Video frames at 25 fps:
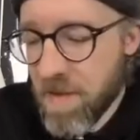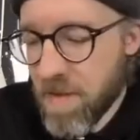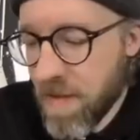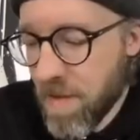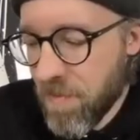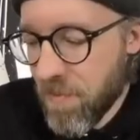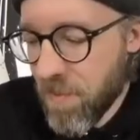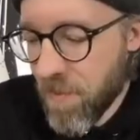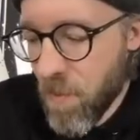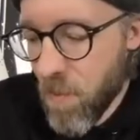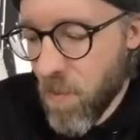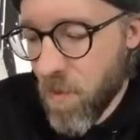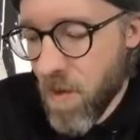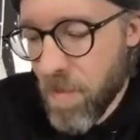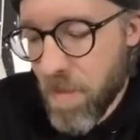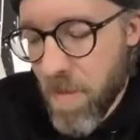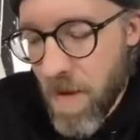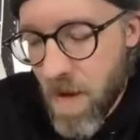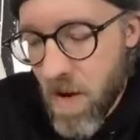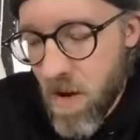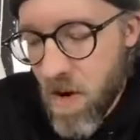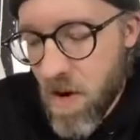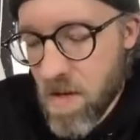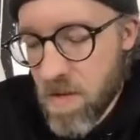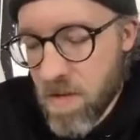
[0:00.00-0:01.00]
Definitely won
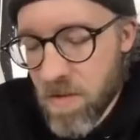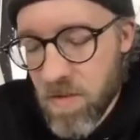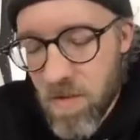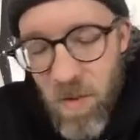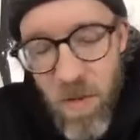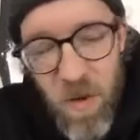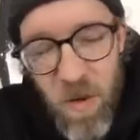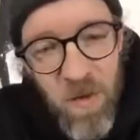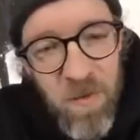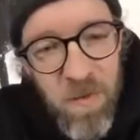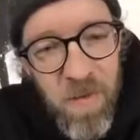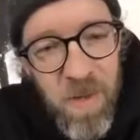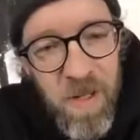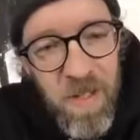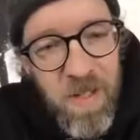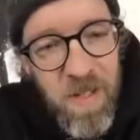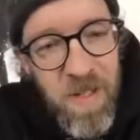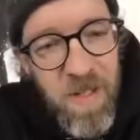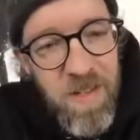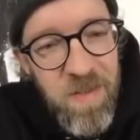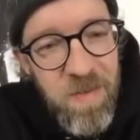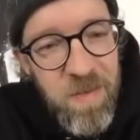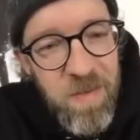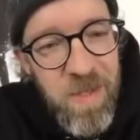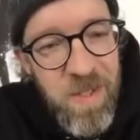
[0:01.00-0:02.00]
my heart and took over my
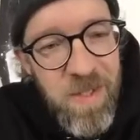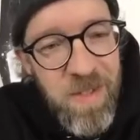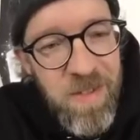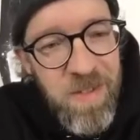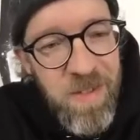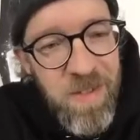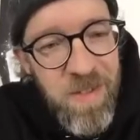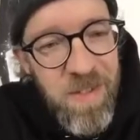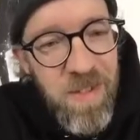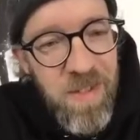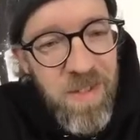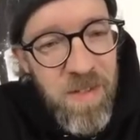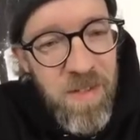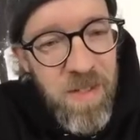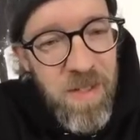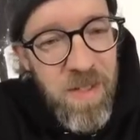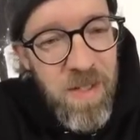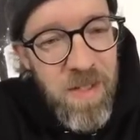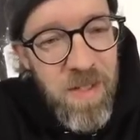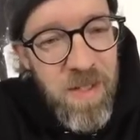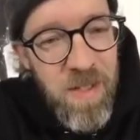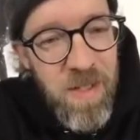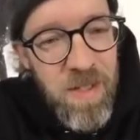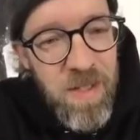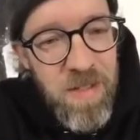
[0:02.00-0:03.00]
life, man,
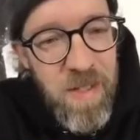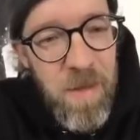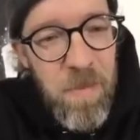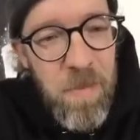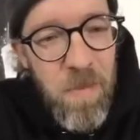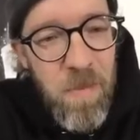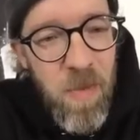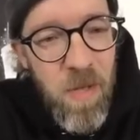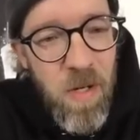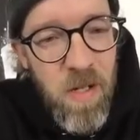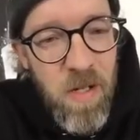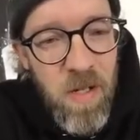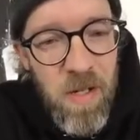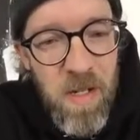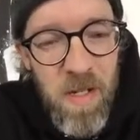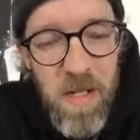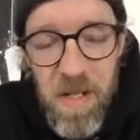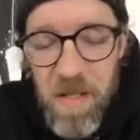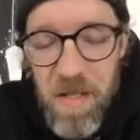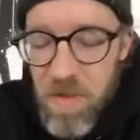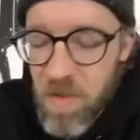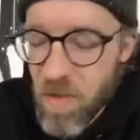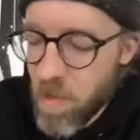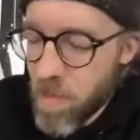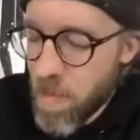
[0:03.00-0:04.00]
That book.
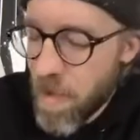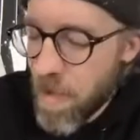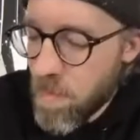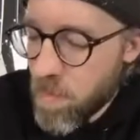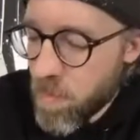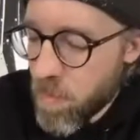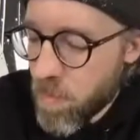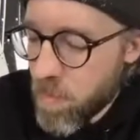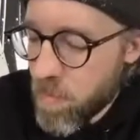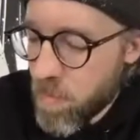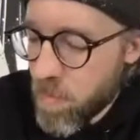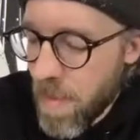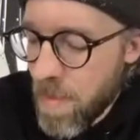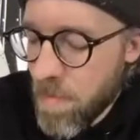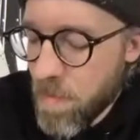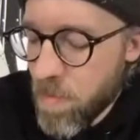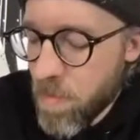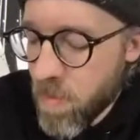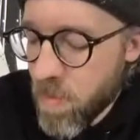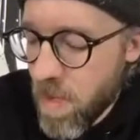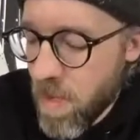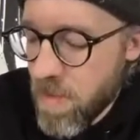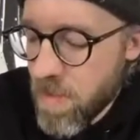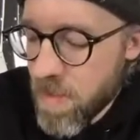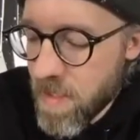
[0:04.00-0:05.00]
So my
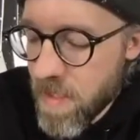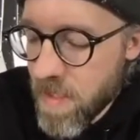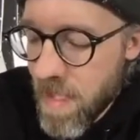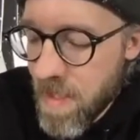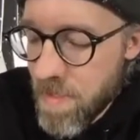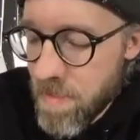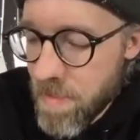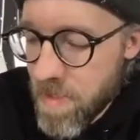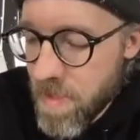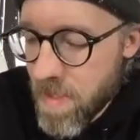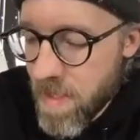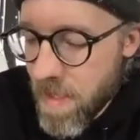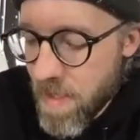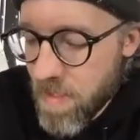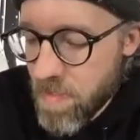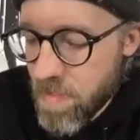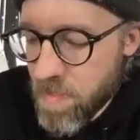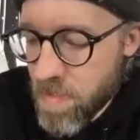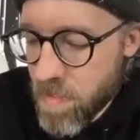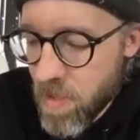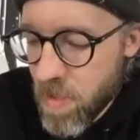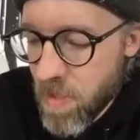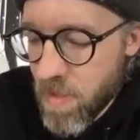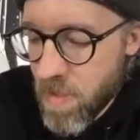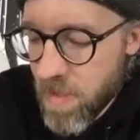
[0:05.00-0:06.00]
brother gave me
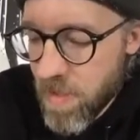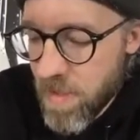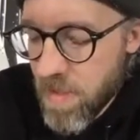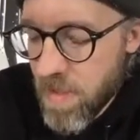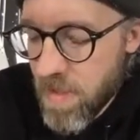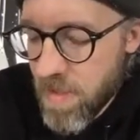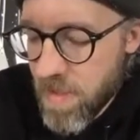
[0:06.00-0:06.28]
that book.